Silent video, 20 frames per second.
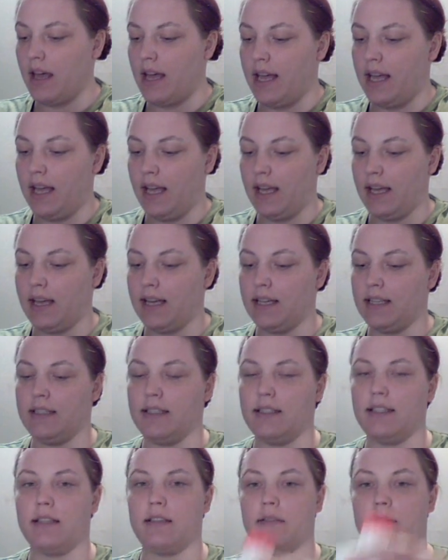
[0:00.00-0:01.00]

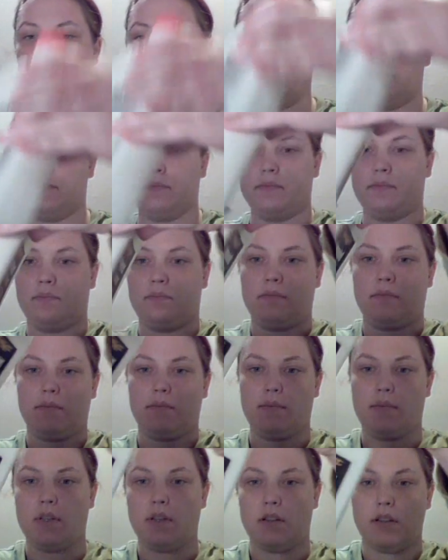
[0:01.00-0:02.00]
And
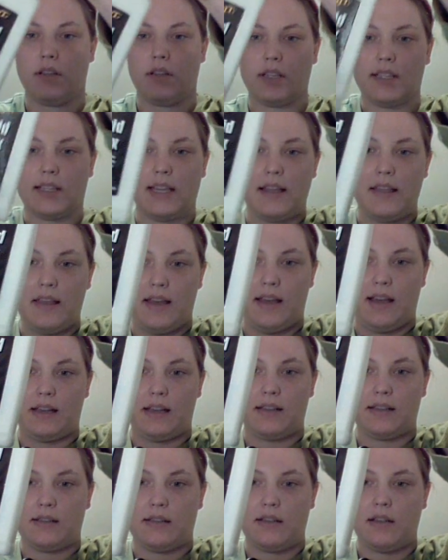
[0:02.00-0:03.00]
looks like this.